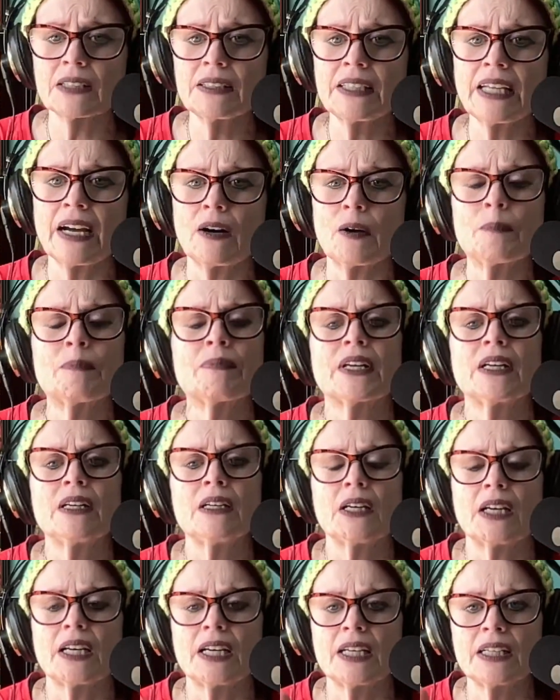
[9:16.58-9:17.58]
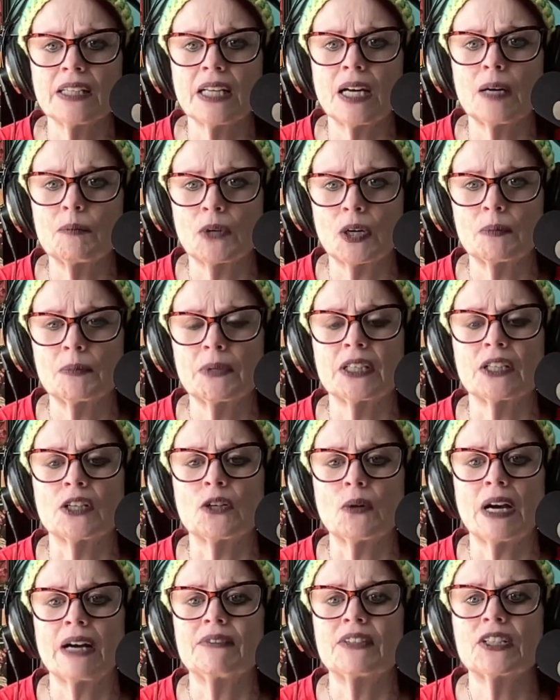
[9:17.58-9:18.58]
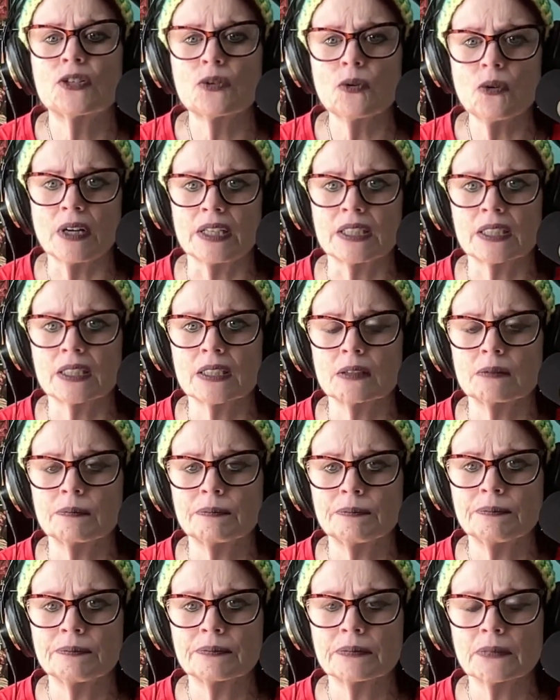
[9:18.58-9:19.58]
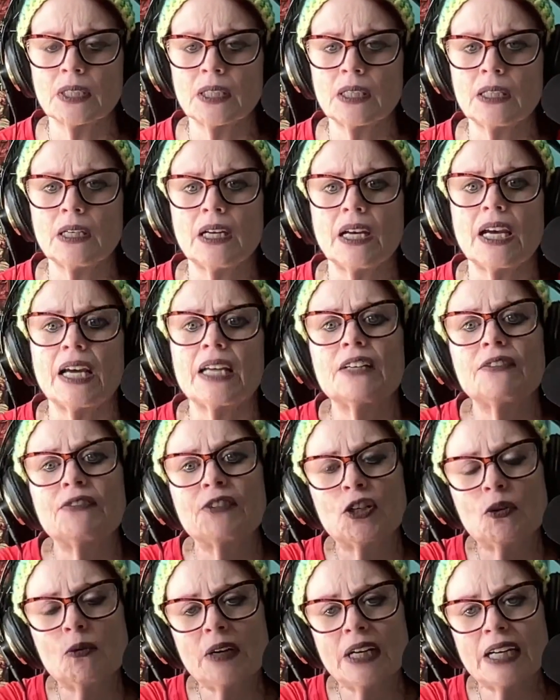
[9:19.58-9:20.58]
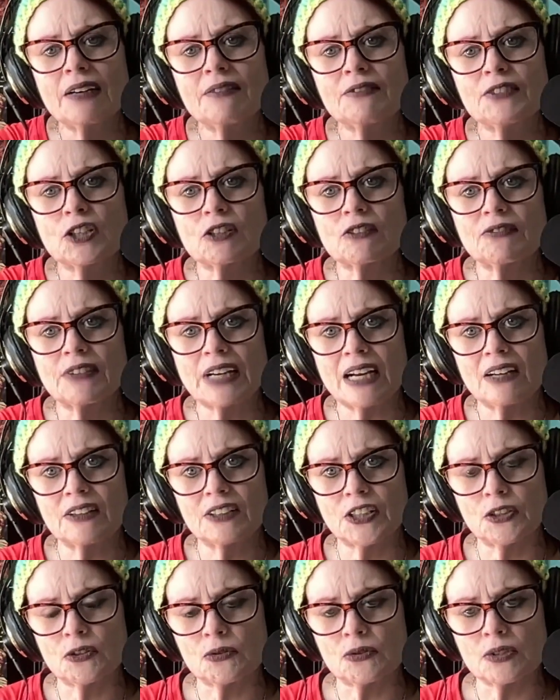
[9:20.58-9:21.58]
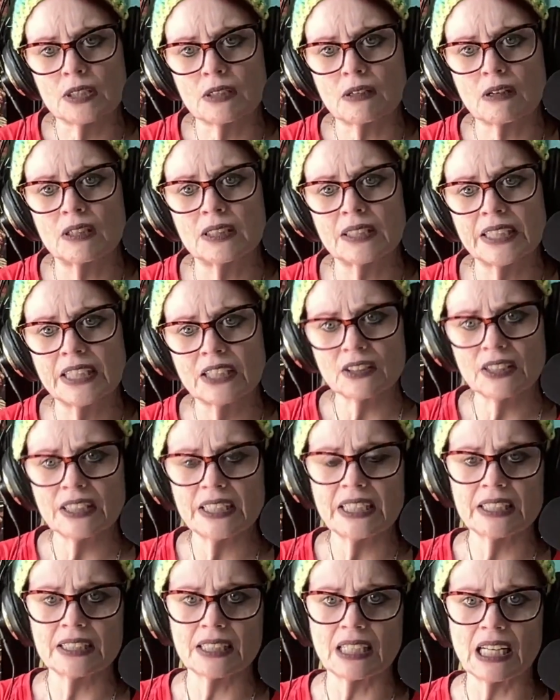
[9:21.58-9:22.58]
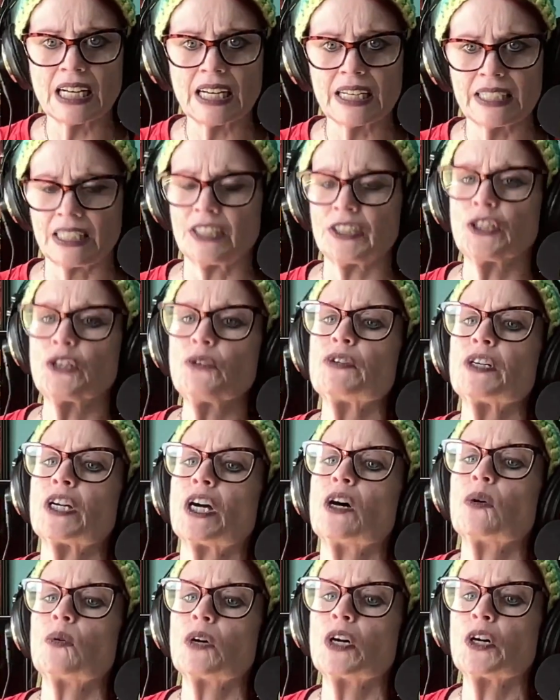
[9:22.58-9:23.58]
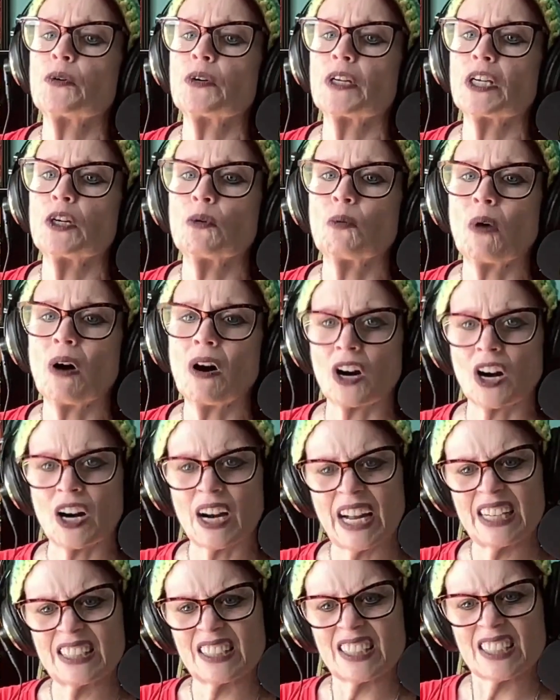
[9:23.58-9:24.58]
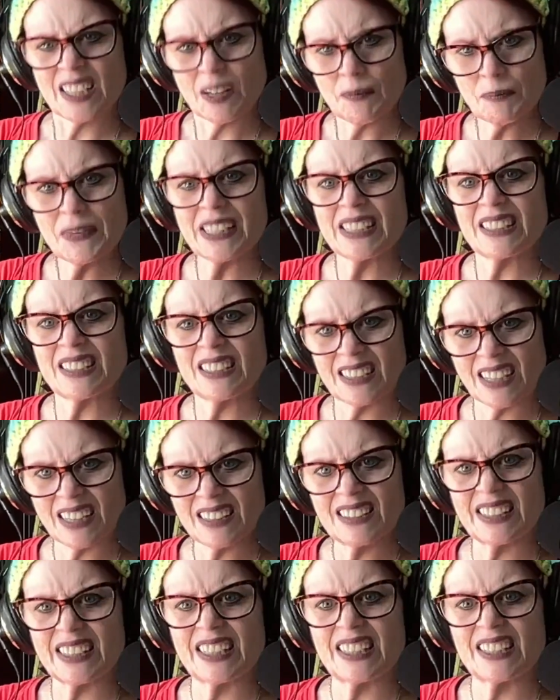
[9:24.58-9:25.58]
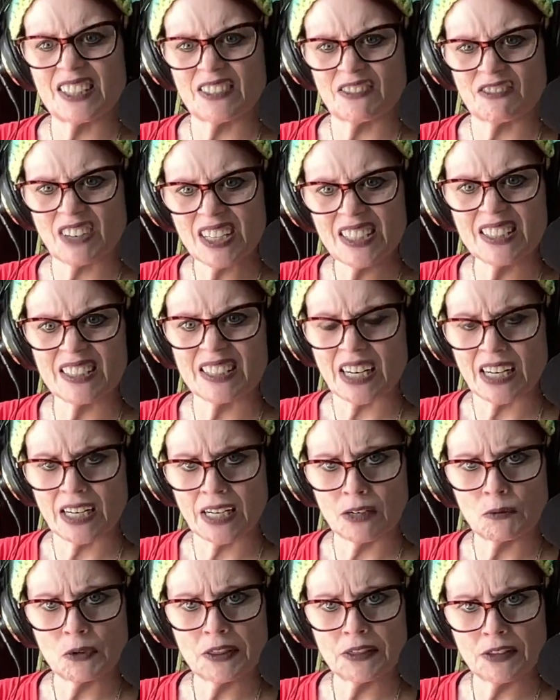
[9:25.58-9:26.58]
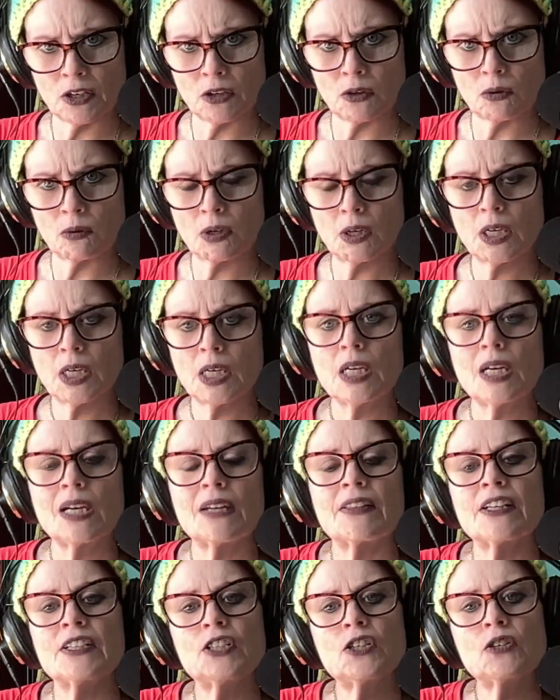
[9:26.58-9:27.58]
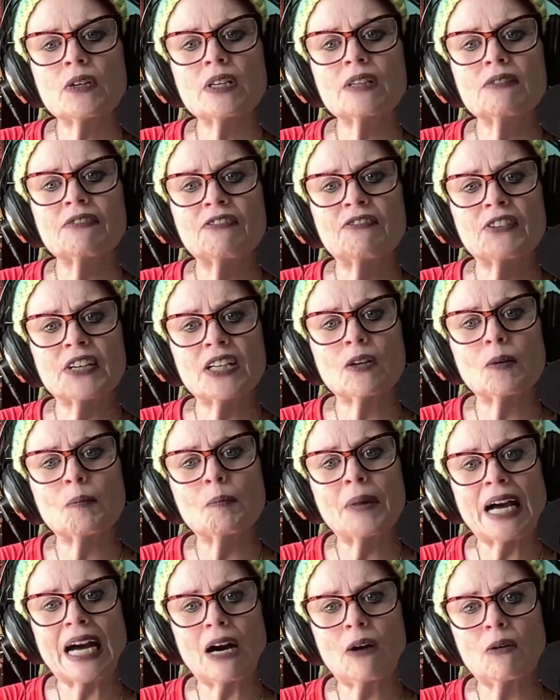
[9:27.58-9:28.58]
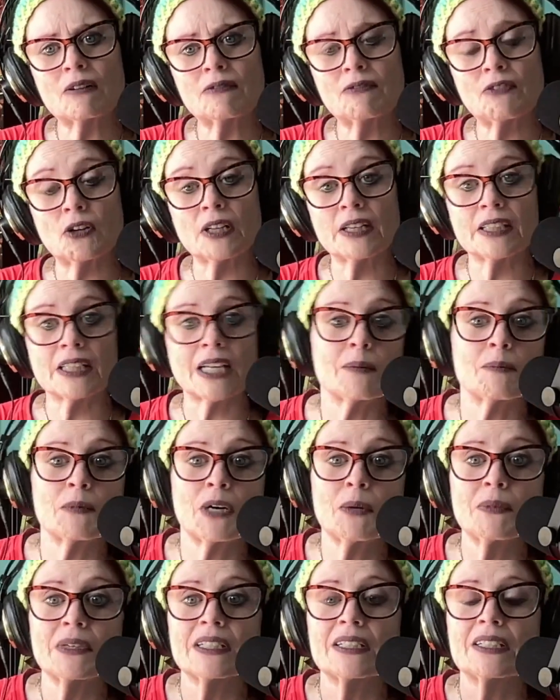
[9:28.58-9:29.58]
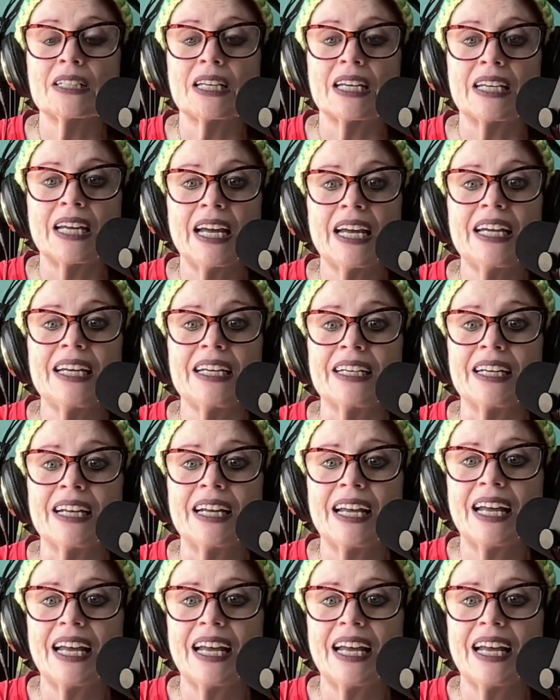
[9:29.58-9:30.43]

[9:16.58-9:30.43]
Now, in that moment, you have a choice. And if you have your values clearly in line and you know who you are and something suddenly isn't resonating with you, then you can feel powerful in that moment to say, hey,